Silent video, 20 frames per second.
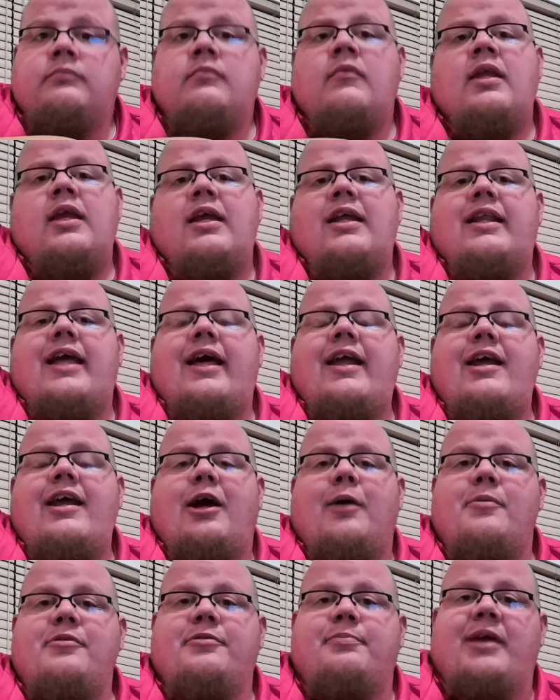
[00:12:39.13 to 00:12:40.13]
And that
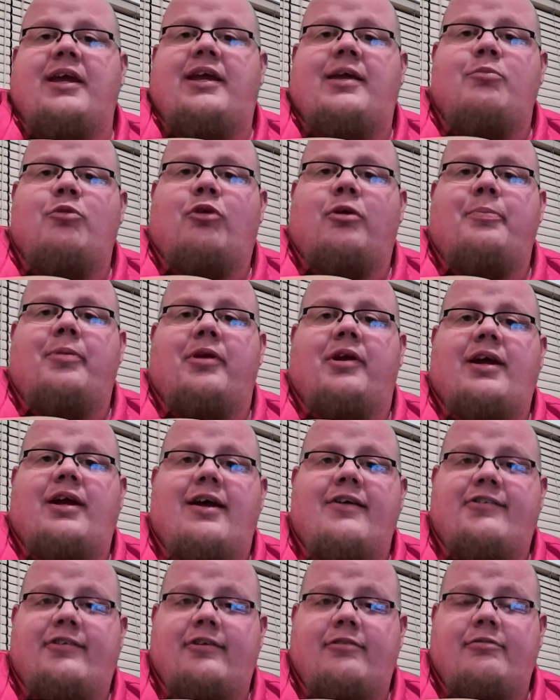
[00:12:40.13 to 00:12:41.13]
helps make it more
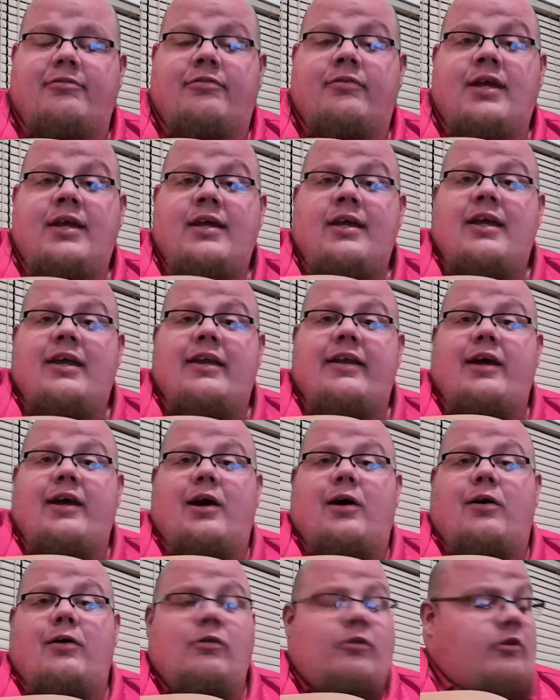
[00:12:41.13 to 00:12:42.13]
percussive.
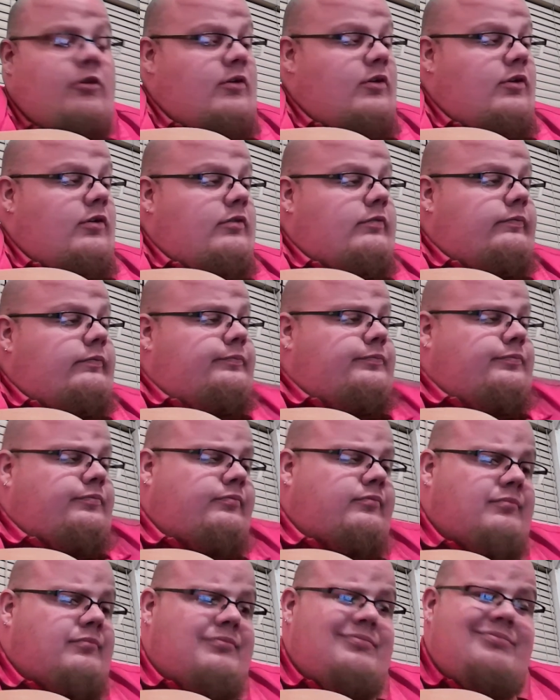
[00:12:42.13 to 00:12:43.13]
Now,
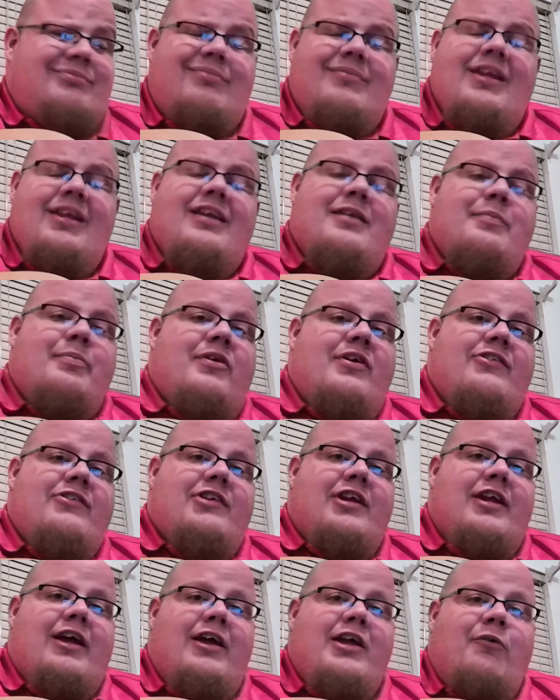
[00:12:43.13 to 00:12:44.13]
it depends
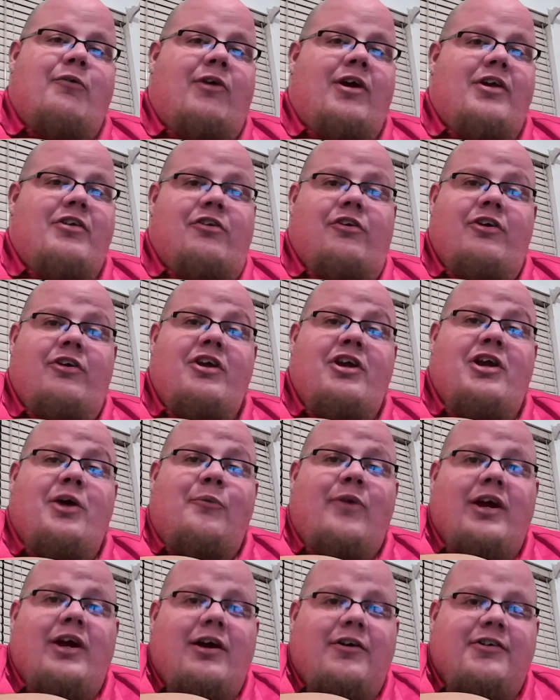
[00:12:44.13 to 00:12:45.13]
on how you want to do it. You don't
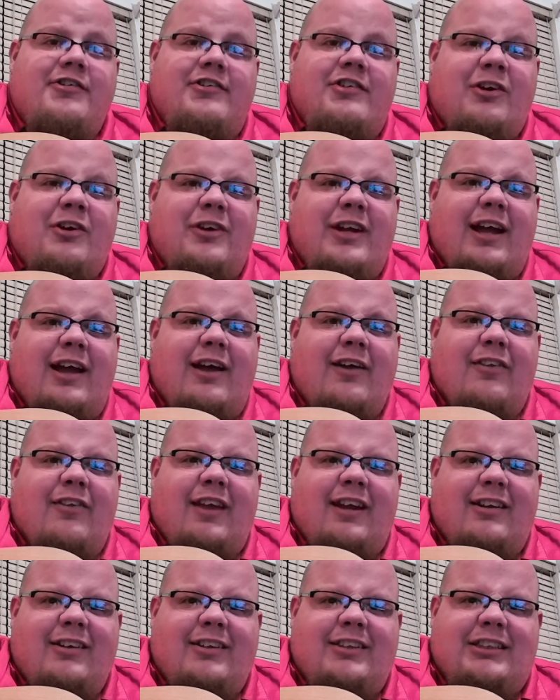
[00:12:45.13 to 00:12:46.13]
want to go so down
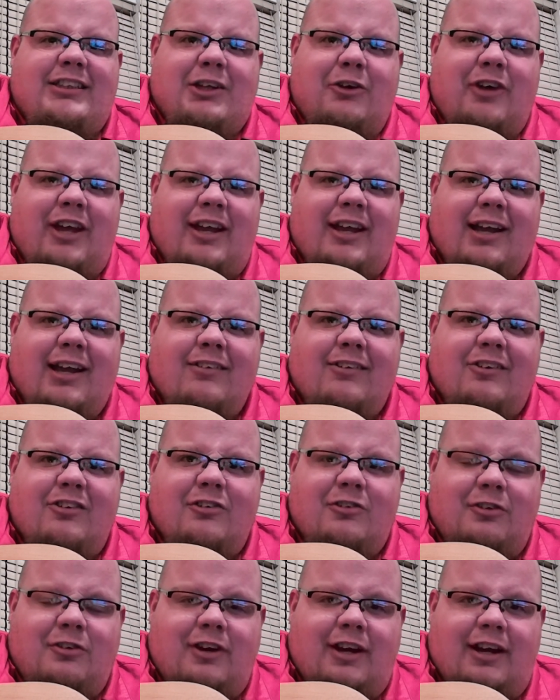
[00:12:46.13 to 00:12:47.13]
that you're choking out the
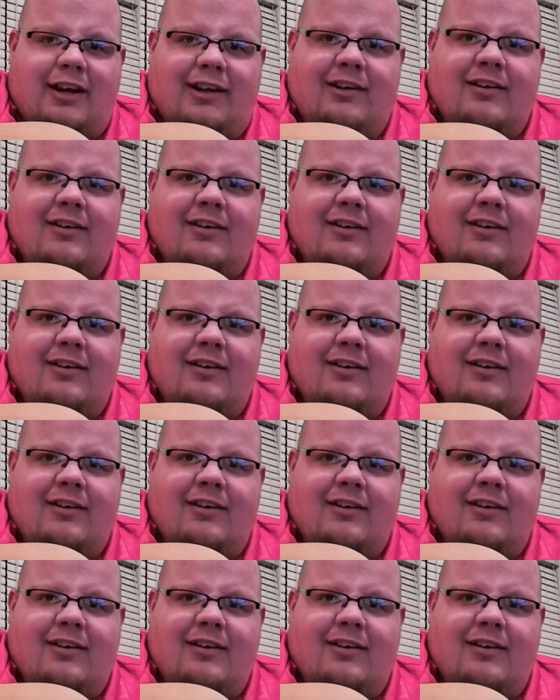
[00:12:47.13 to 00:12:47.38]
string,